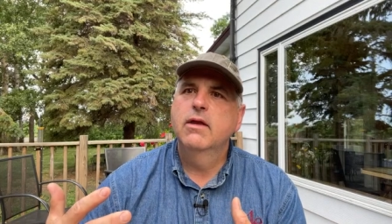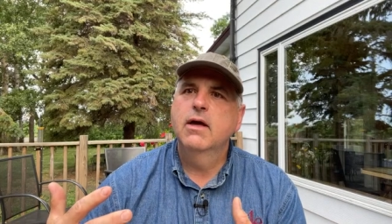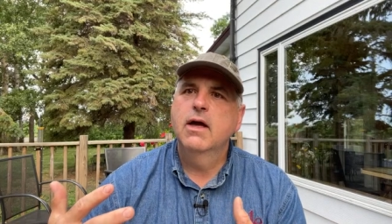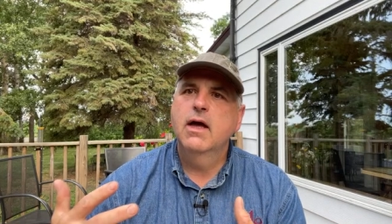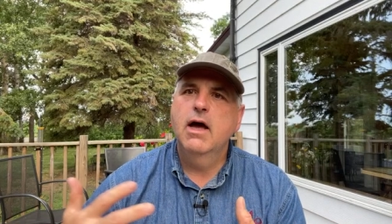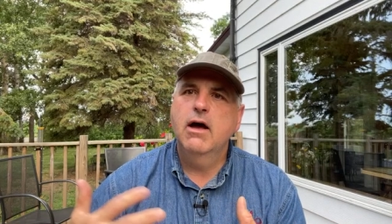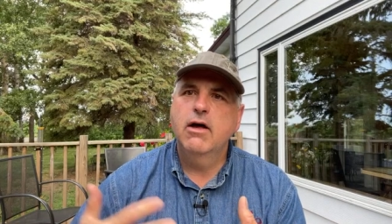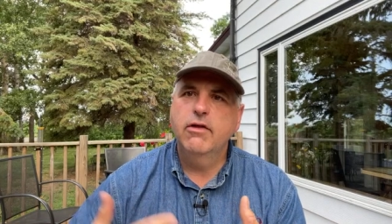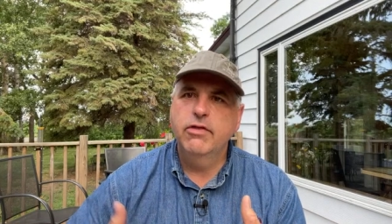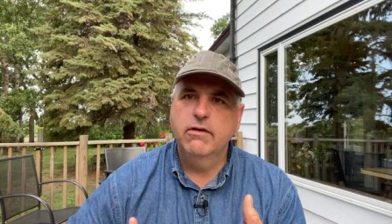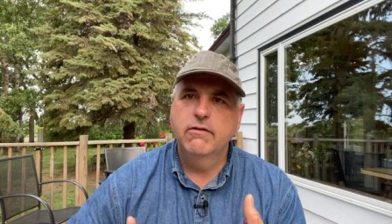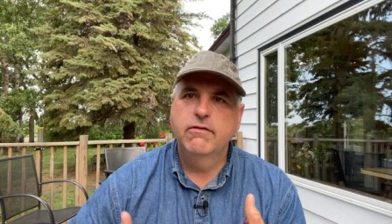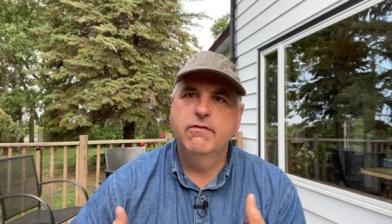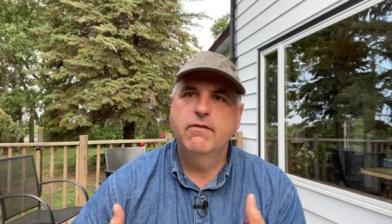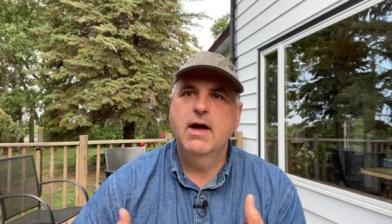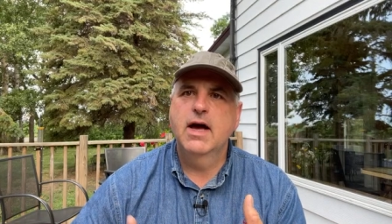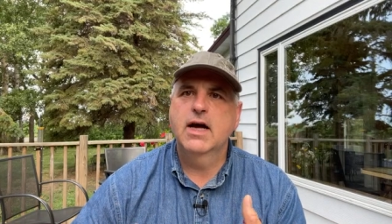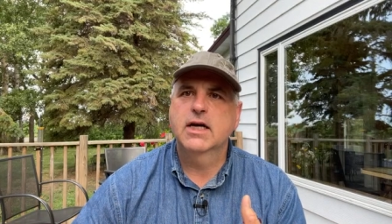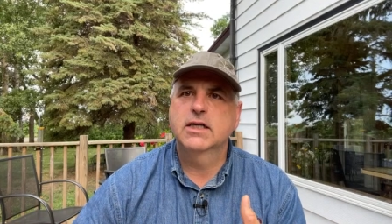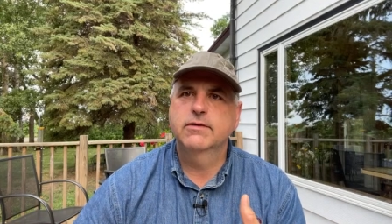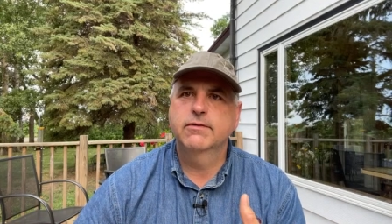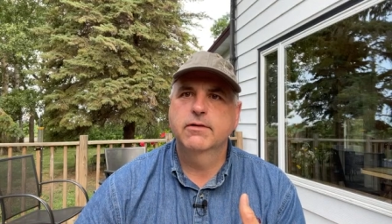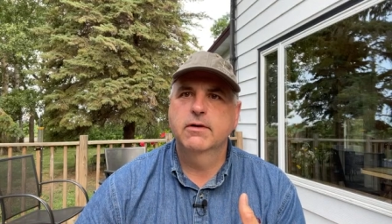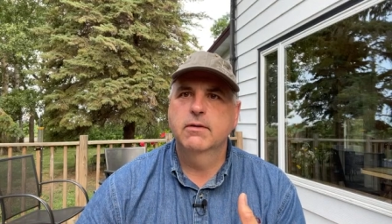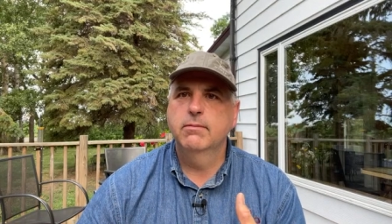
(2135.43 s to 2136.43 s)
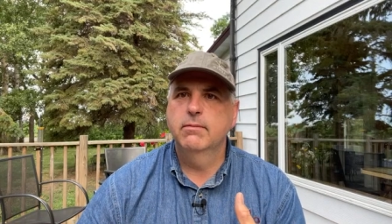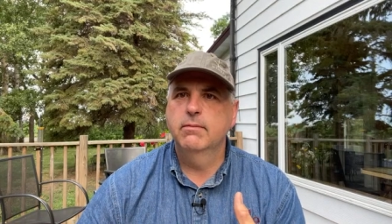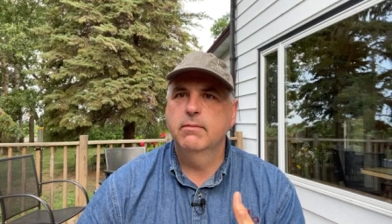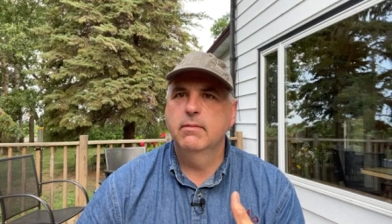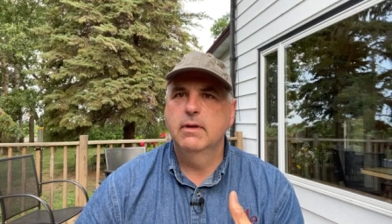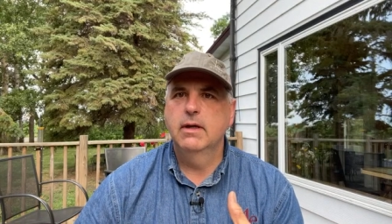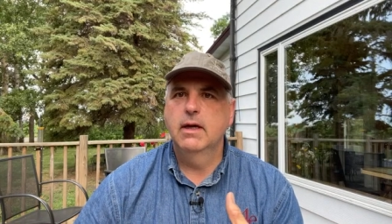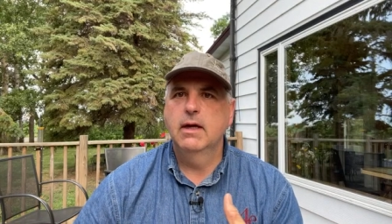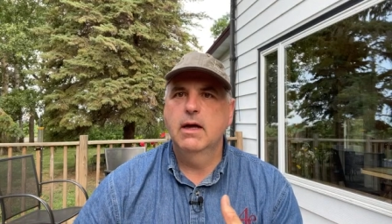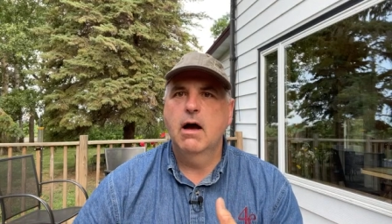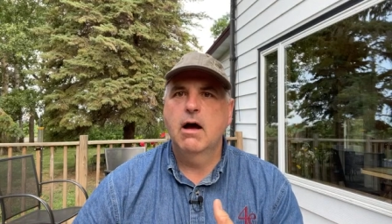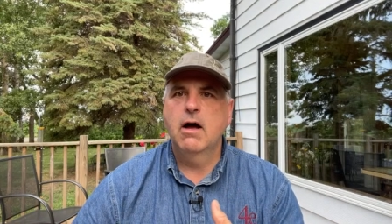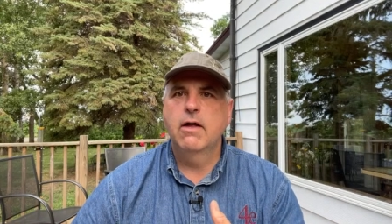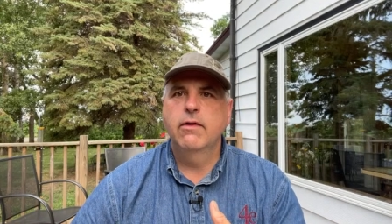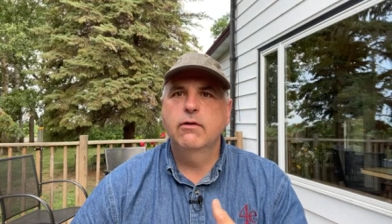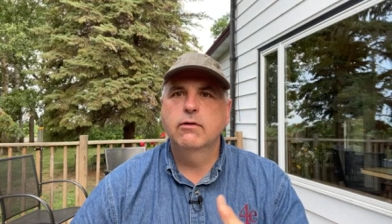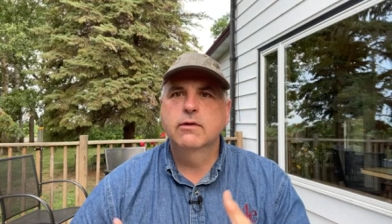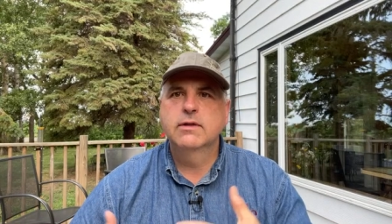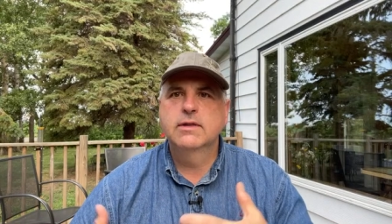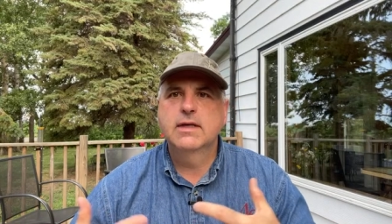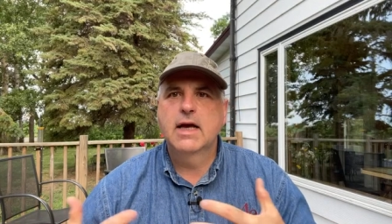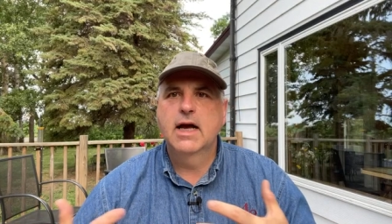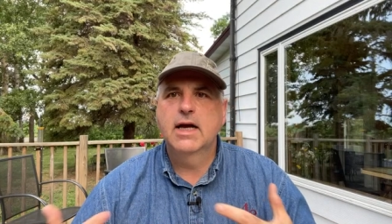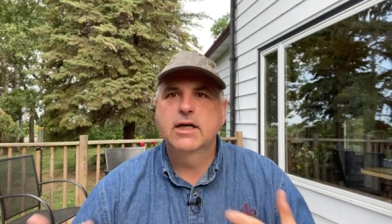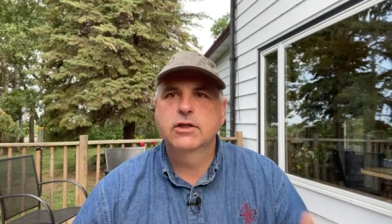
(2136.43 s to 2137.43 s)
health effects from all those
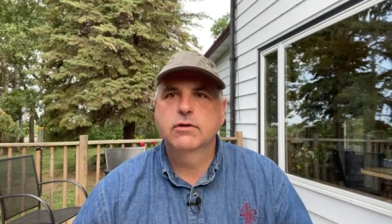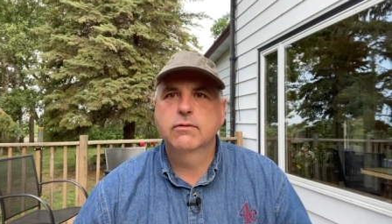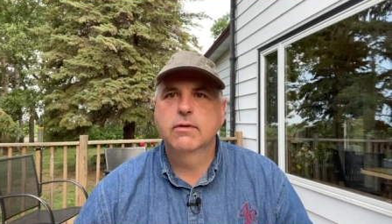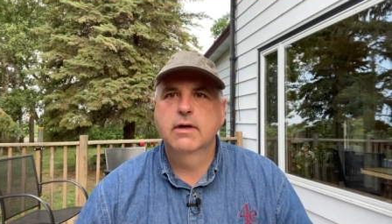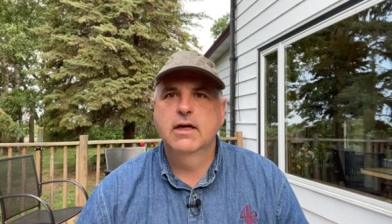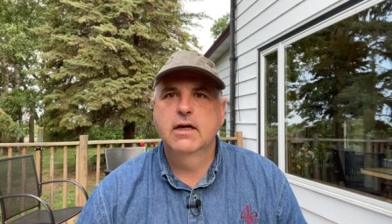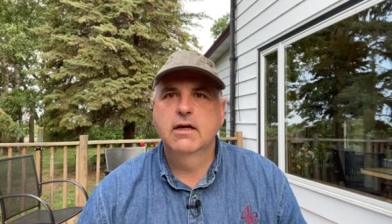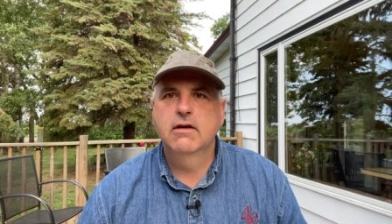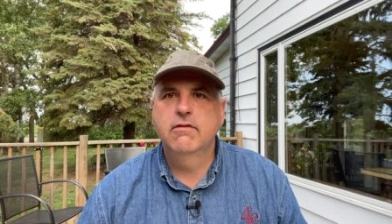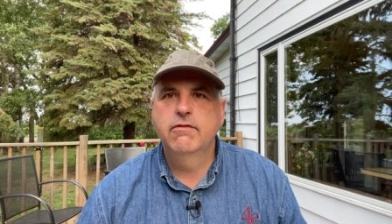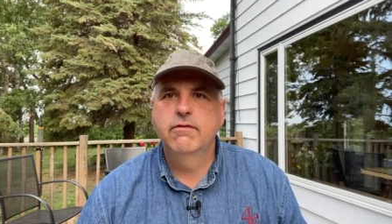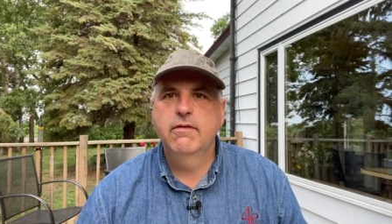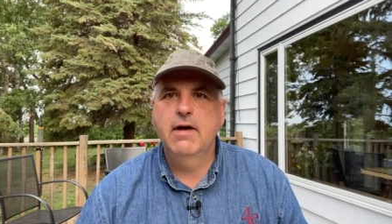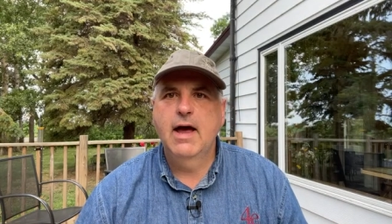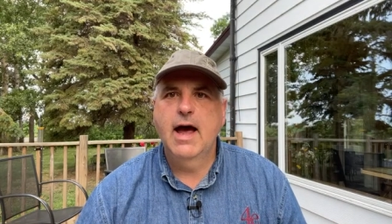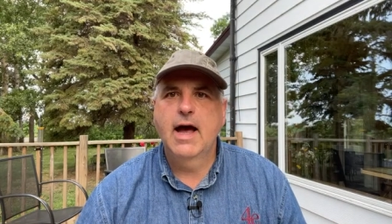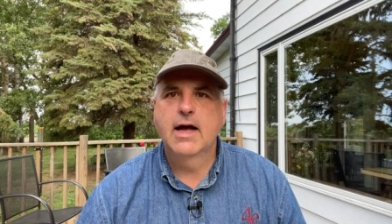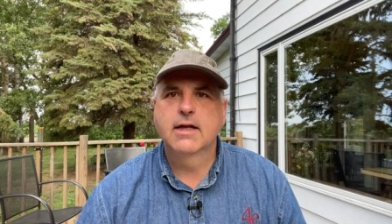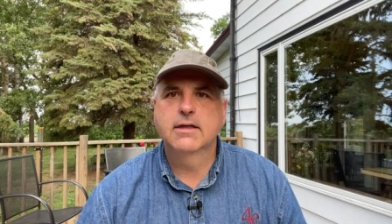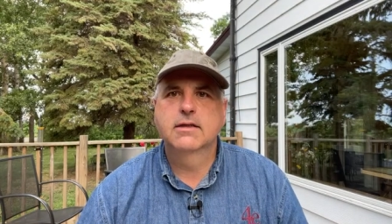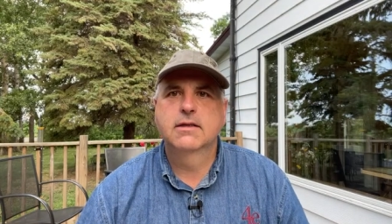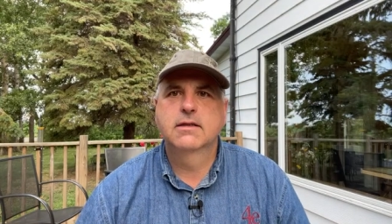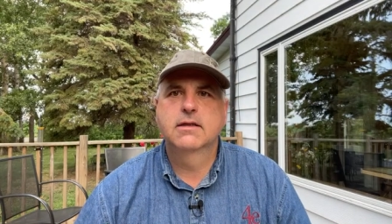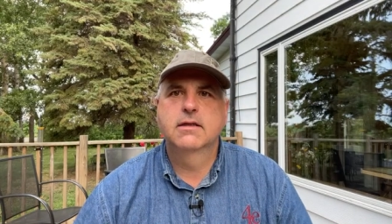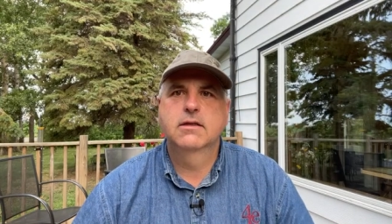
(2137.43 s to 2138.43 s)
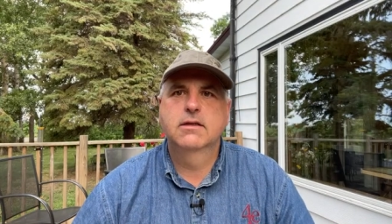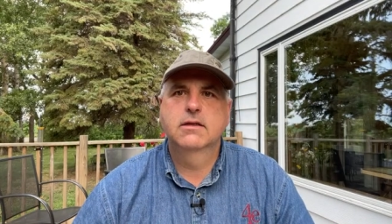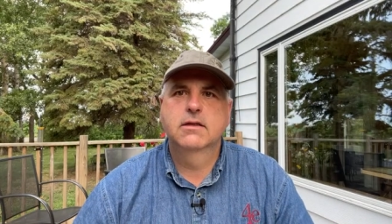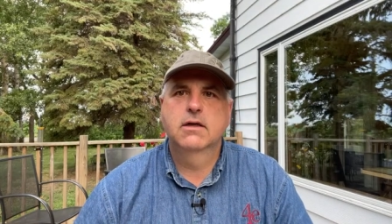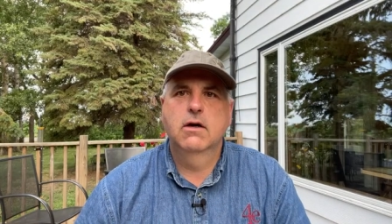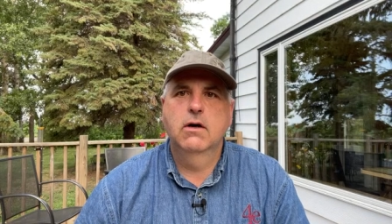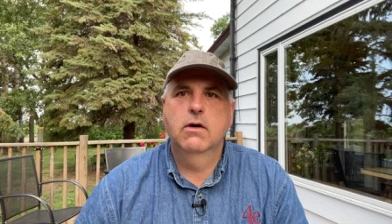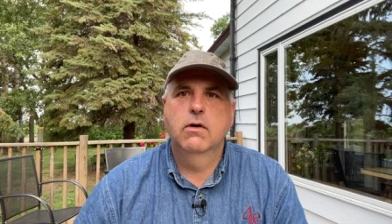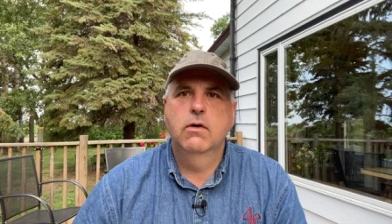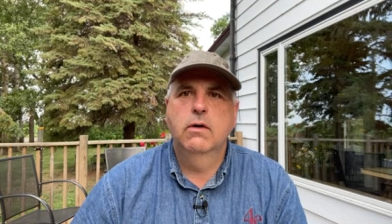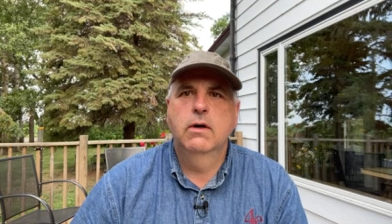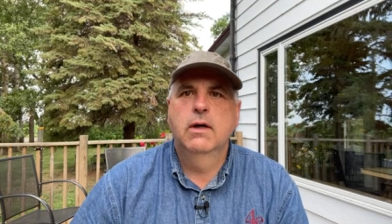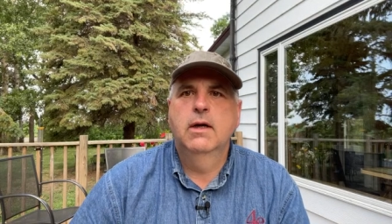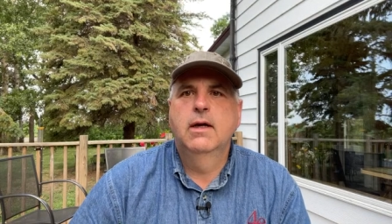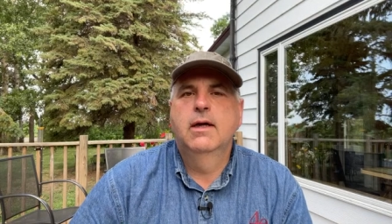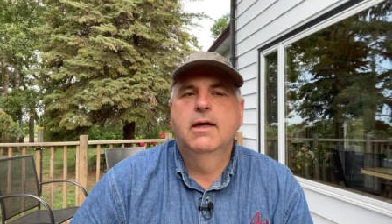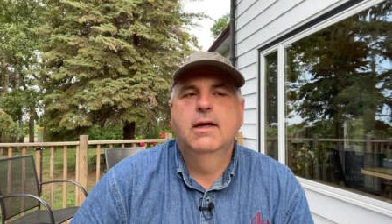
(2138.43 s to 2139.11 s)
saturated fats. So,